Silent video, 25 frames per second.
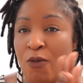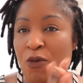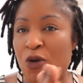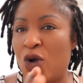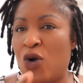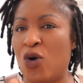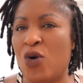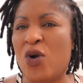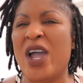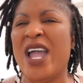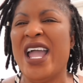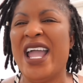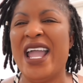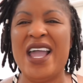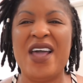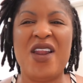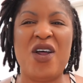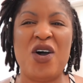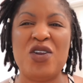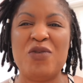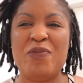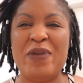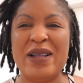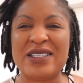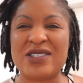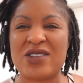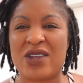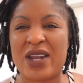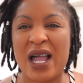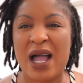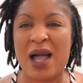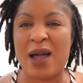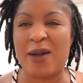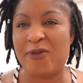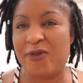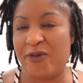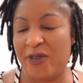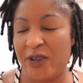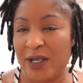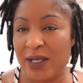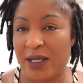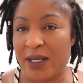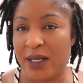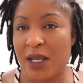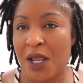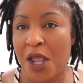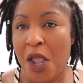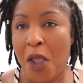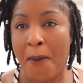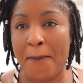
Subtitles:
roll. It all depends on how I'm feeling.